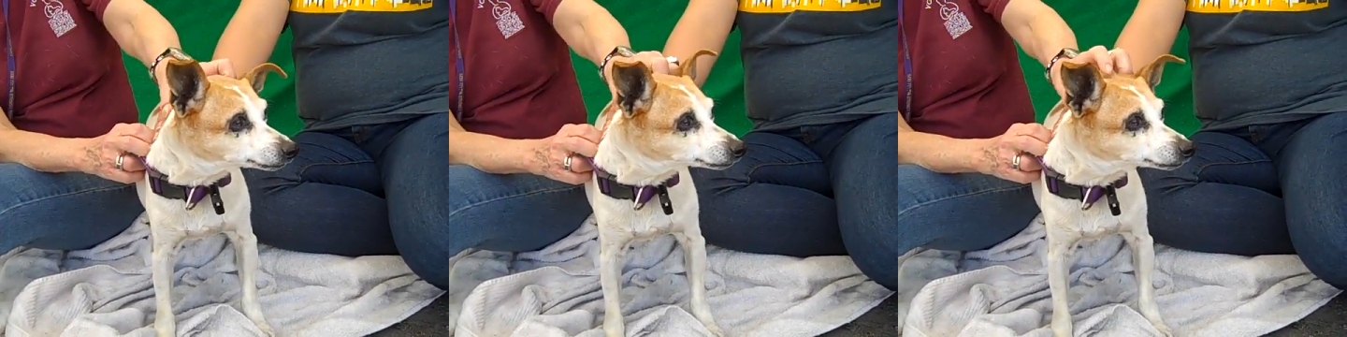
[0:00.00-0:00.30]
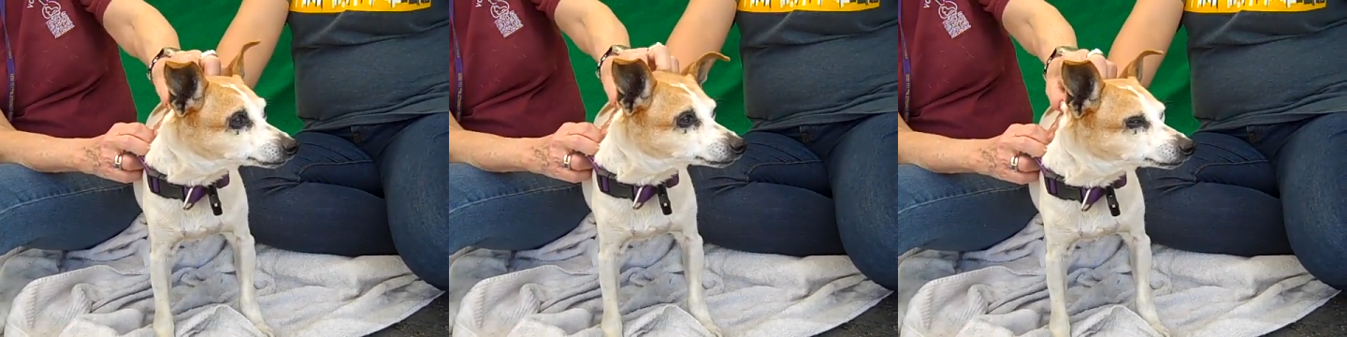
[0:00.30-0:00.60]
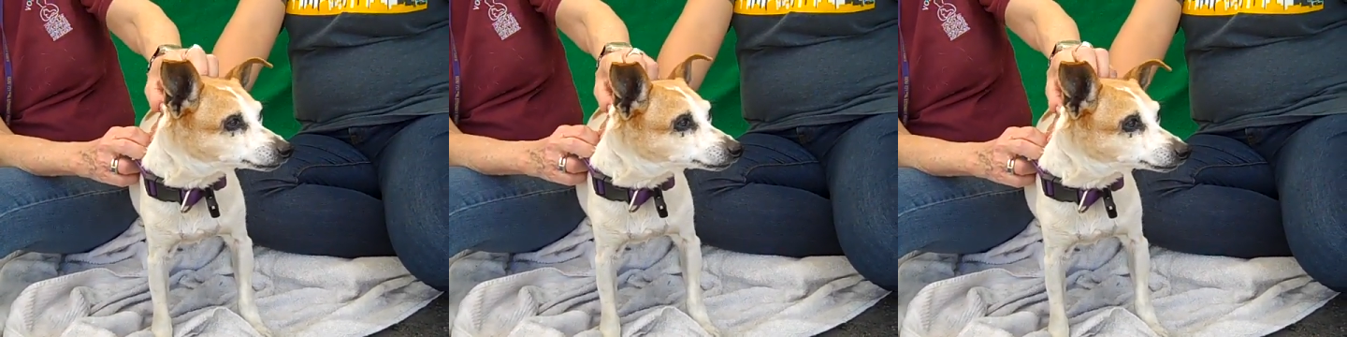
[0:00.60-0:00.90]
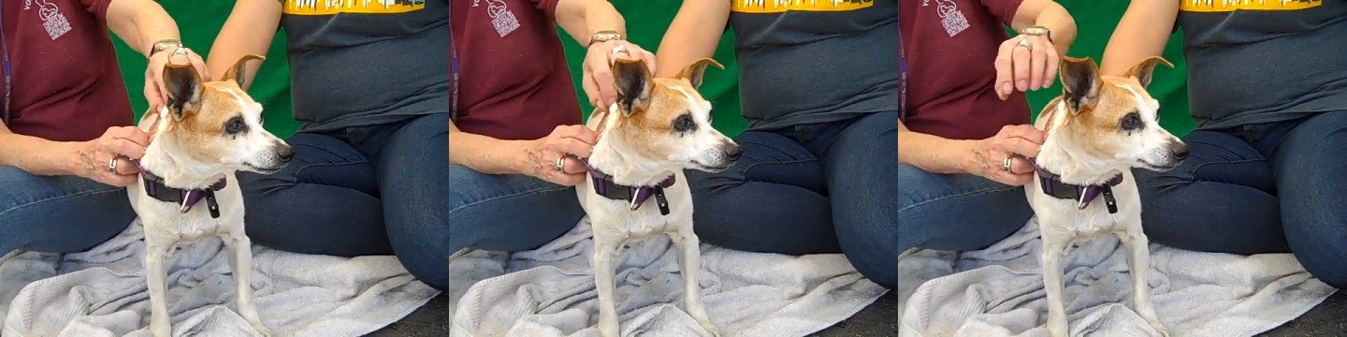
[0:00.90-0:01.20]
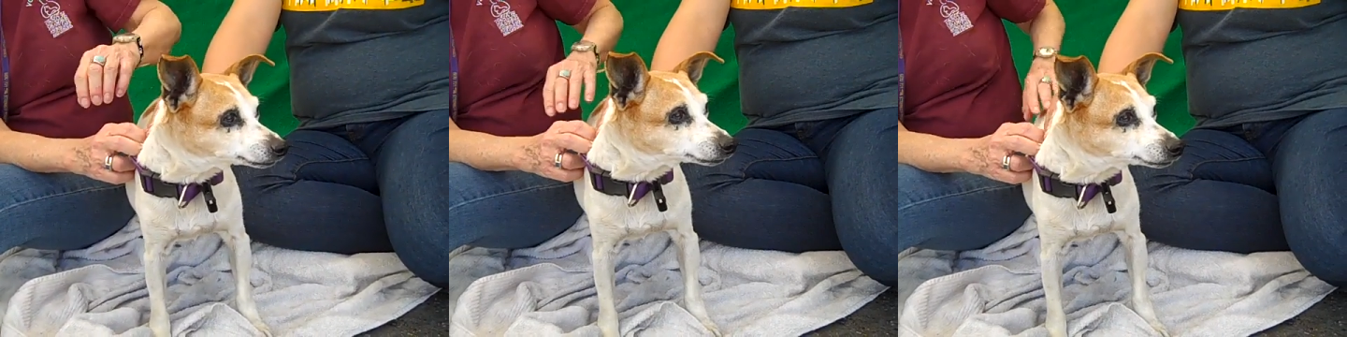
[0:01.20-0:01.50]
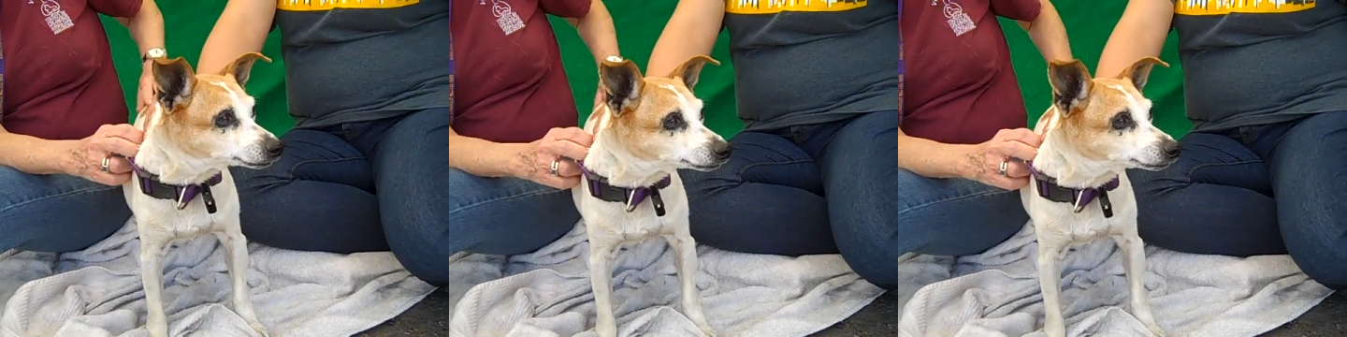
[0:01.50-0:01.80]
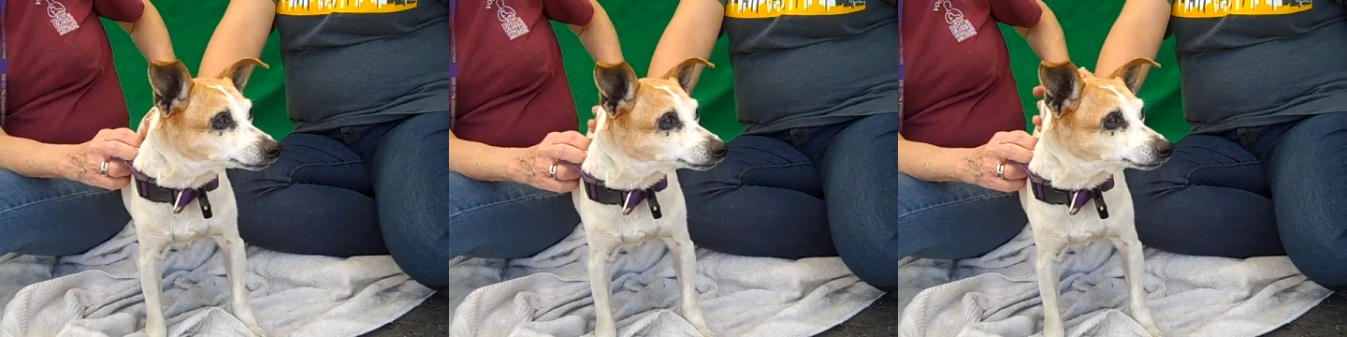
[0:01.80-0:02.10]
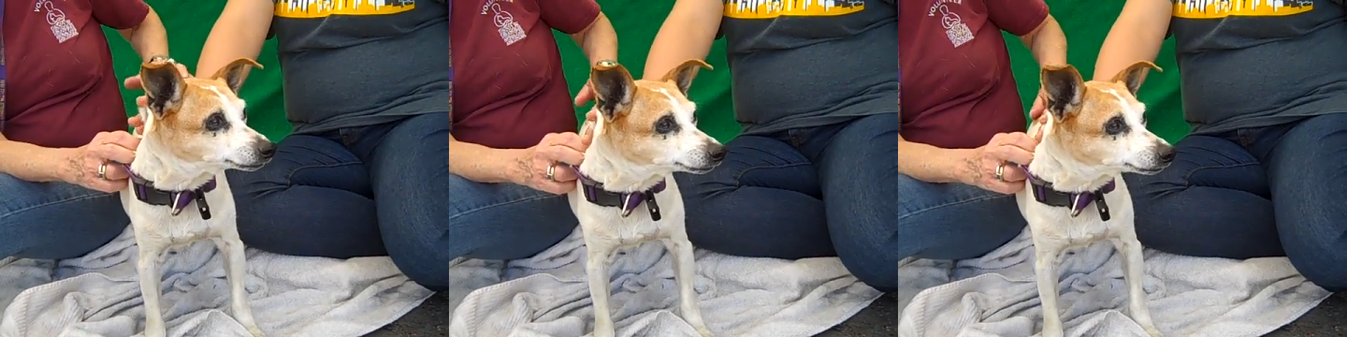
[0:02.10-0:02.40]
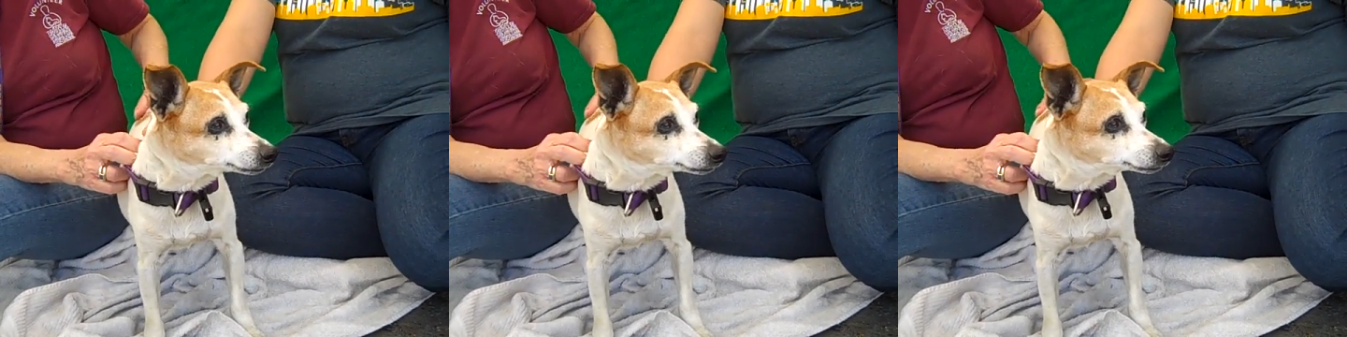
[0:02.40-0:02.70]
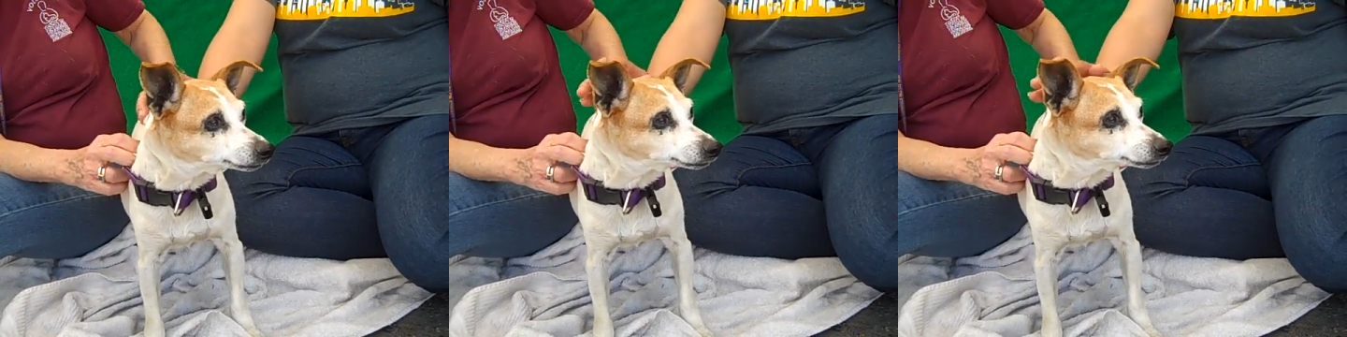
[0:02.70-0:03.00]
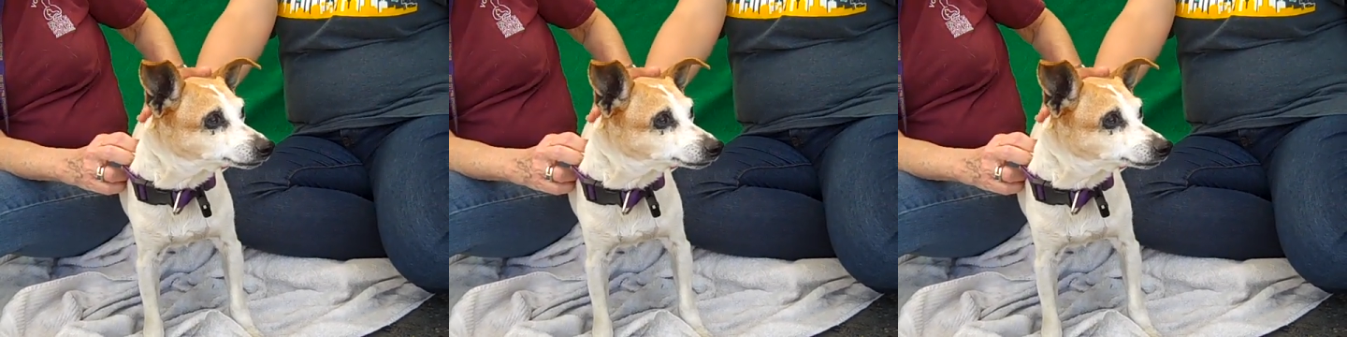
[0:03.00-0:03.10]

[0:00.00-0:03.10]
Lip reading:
No face is visible, so there are no lips to read.